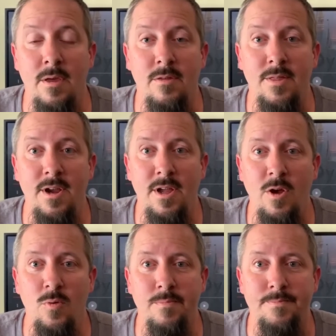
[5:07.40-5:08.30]
So there you
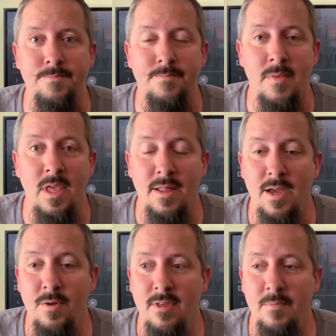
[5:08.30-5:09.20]
go.
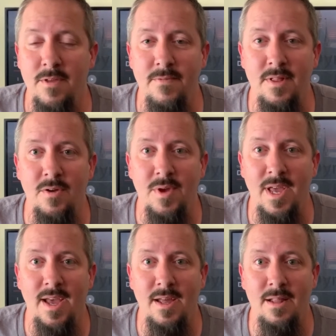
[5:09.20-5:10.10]
That was some of the fun that we
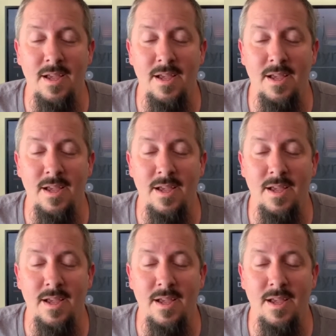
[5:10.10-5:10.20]
had.